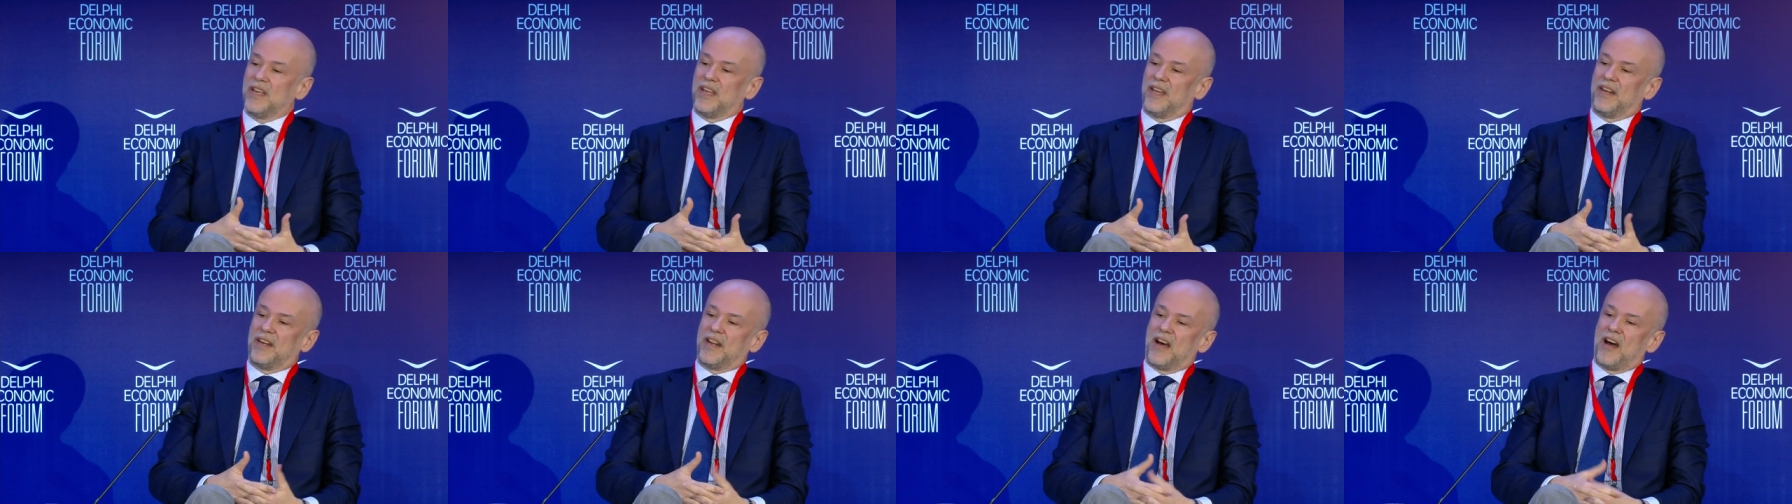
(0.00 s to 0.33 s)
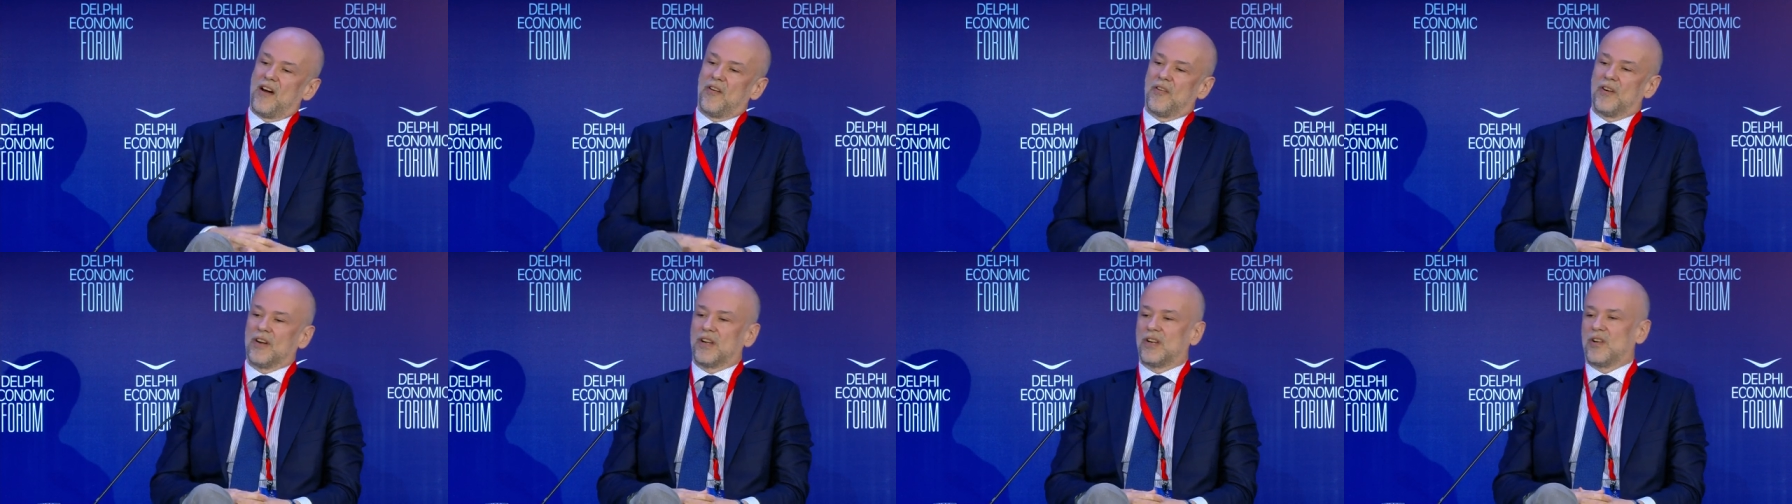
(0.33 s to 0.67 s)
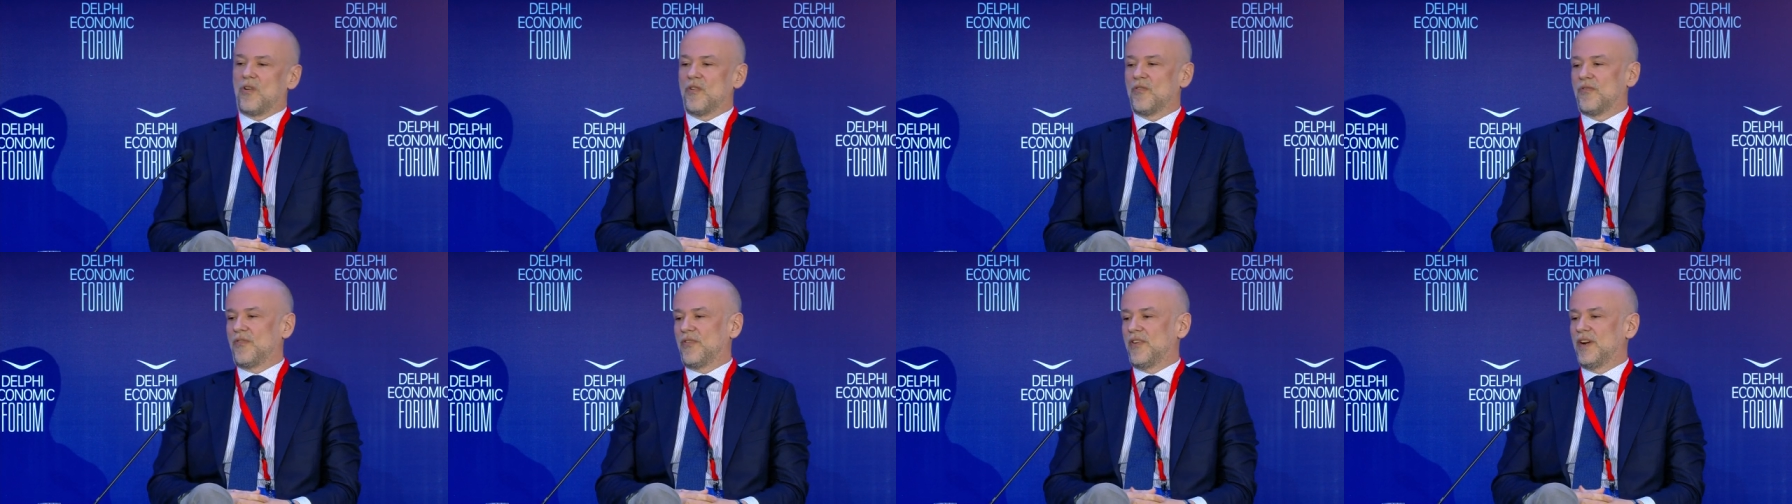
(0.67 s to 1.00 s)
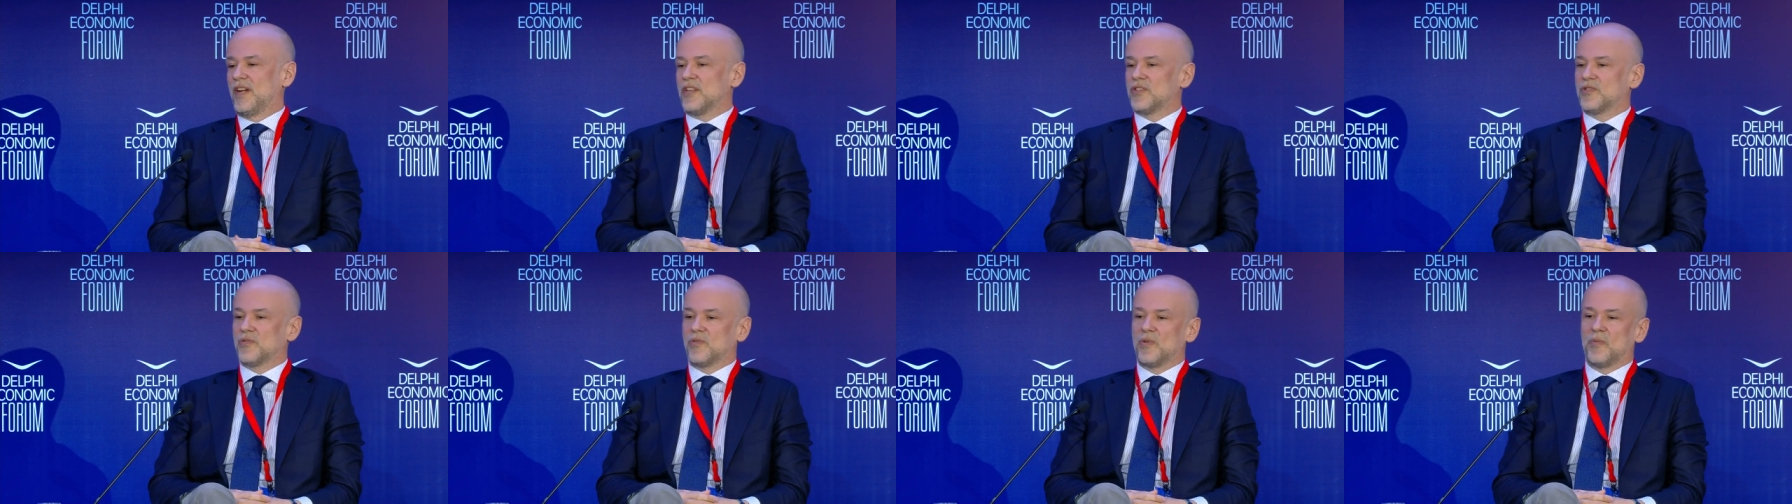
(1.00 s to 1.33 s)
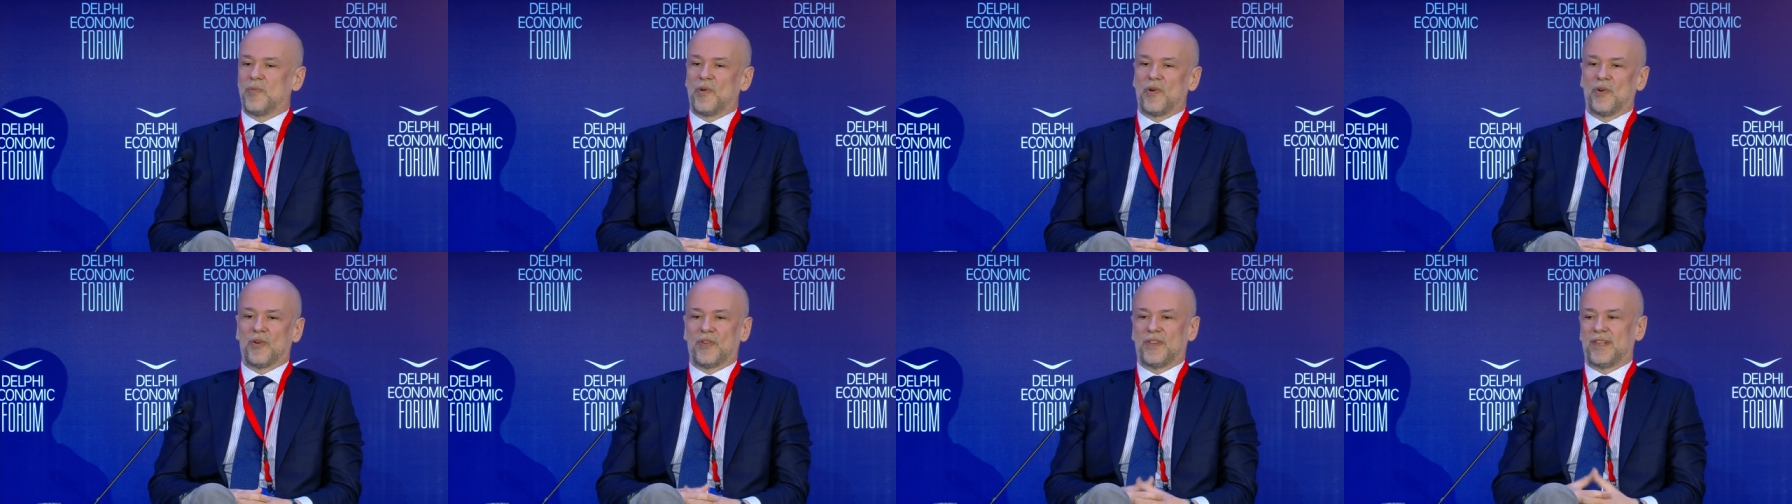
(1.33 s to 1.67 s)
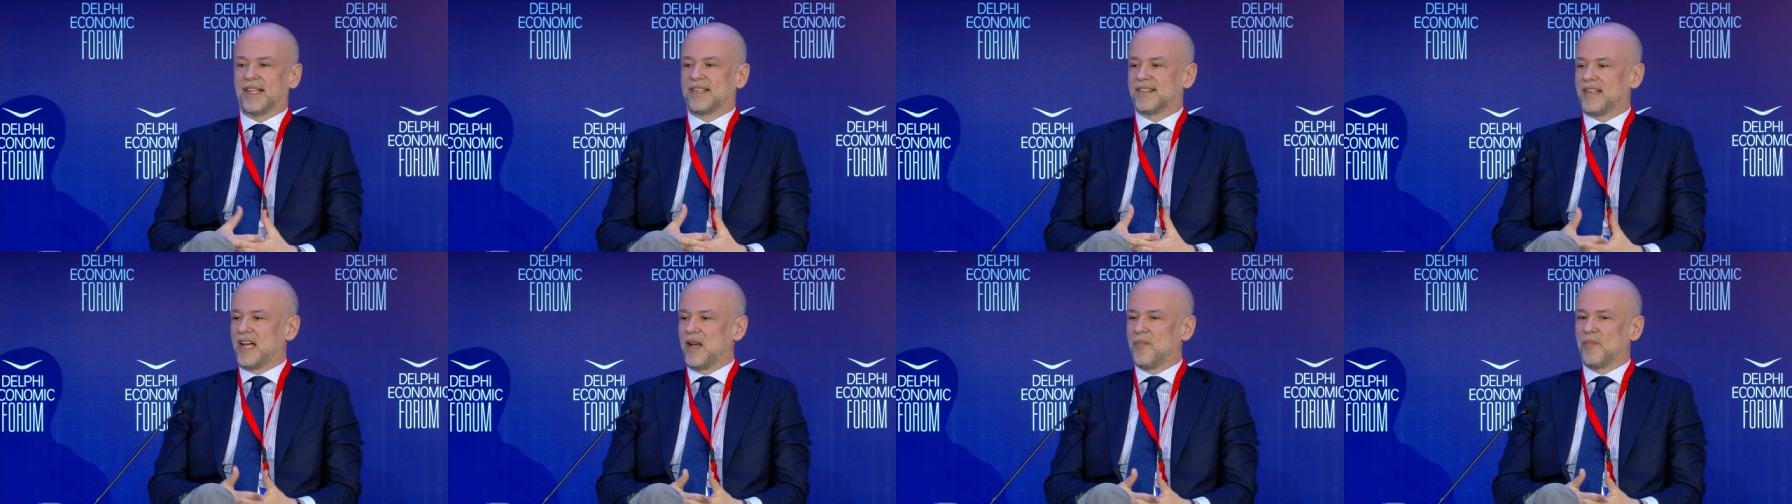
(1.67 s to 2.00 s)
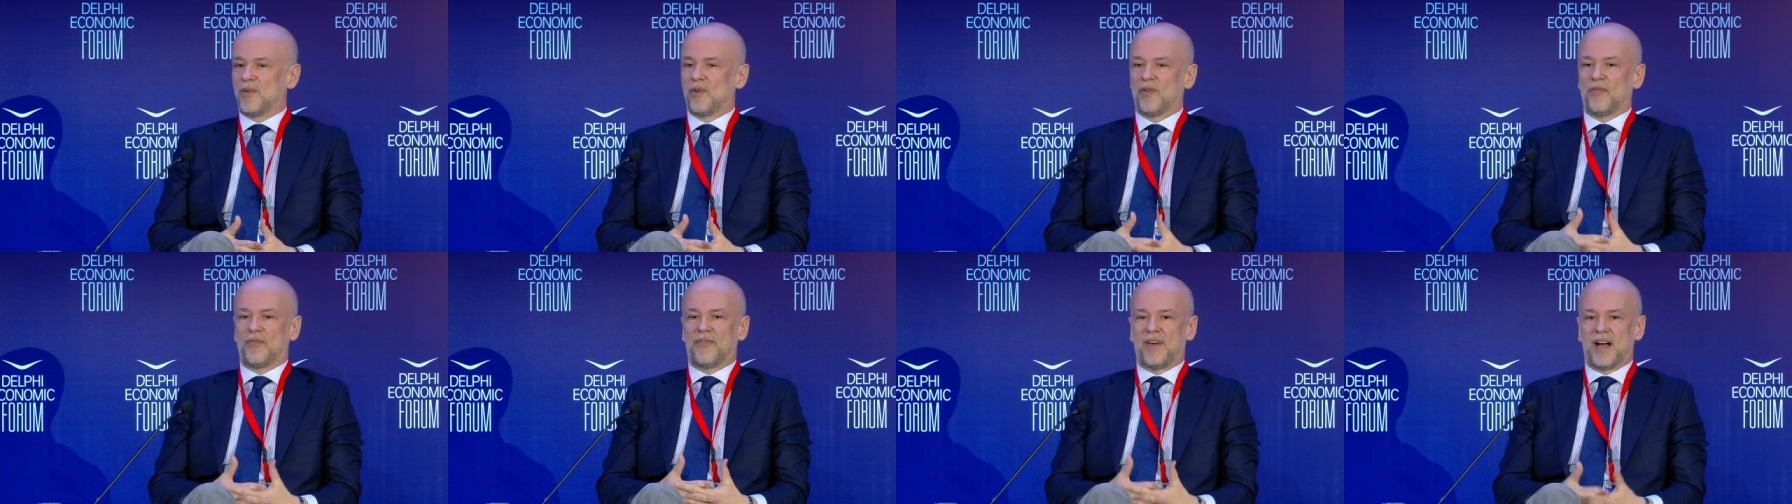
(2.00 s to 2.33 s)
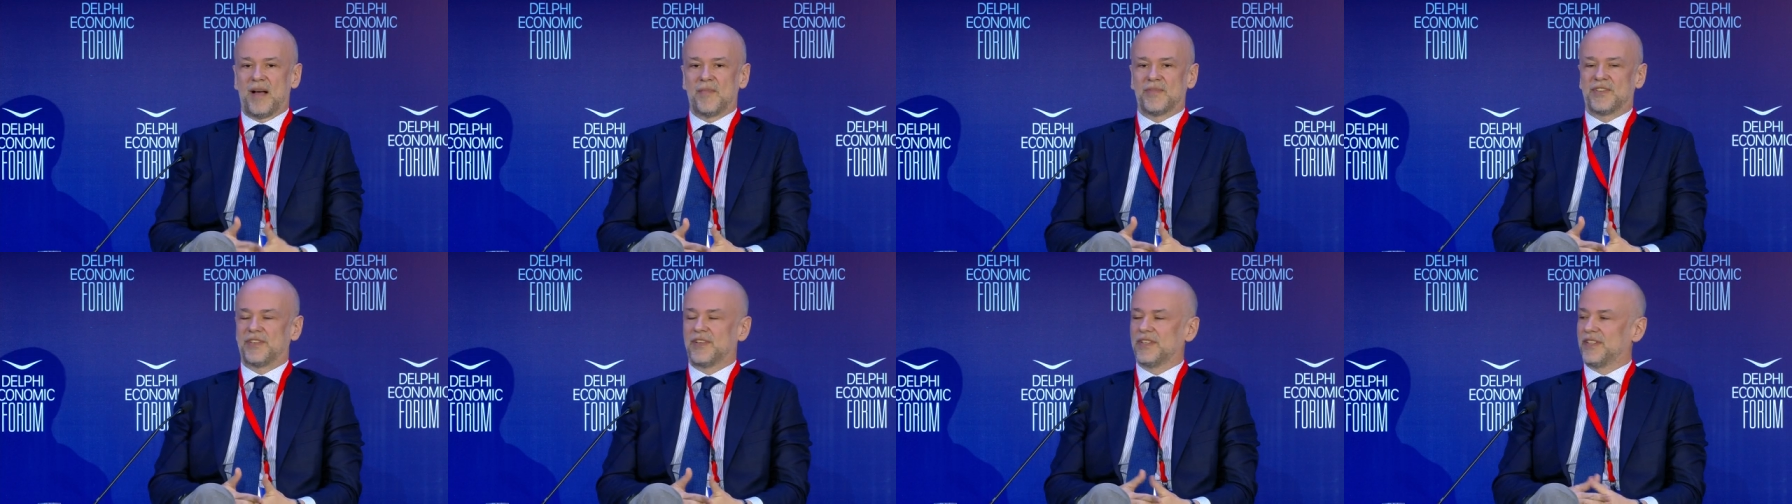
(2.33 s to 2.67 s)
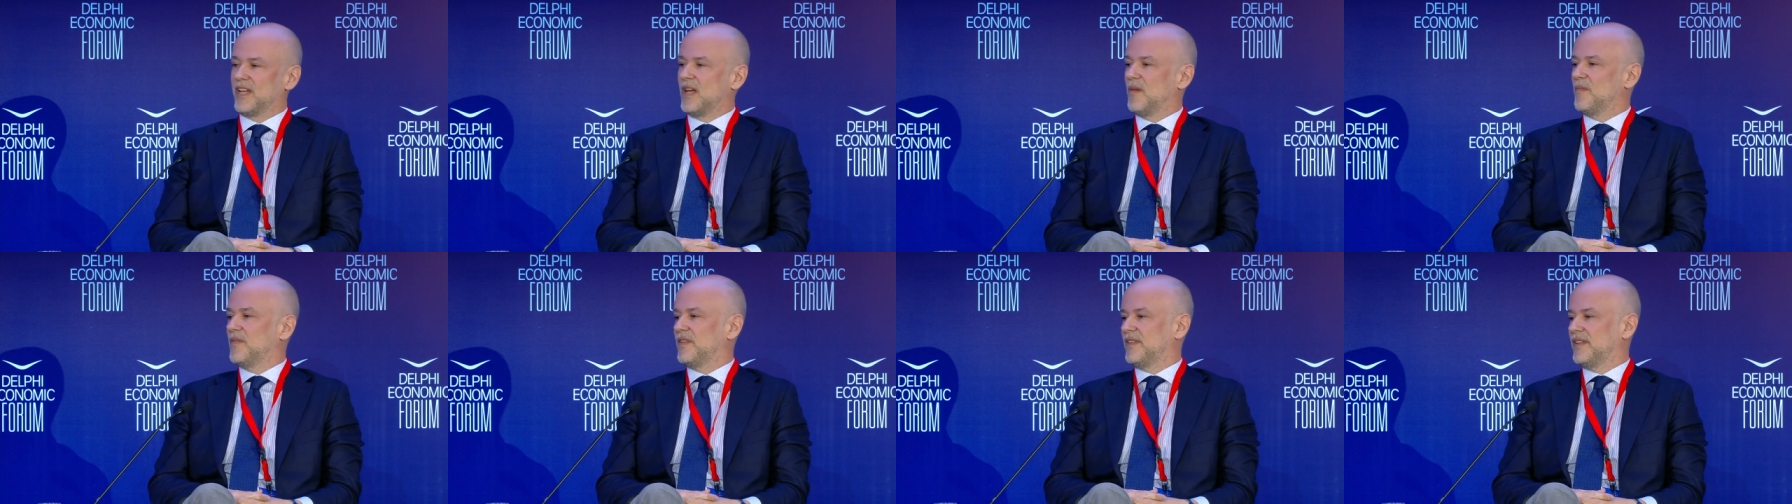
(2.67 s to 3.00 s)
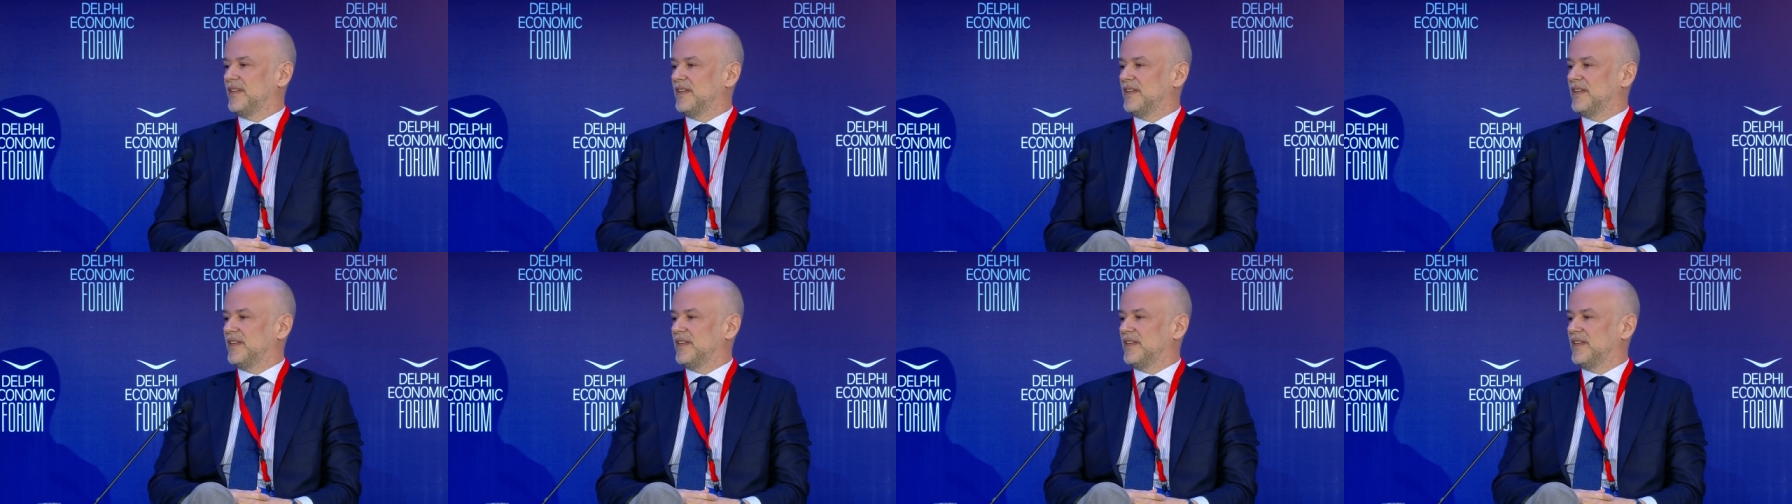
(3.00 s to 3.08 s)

In our conference, we brought the example of Amsterdam,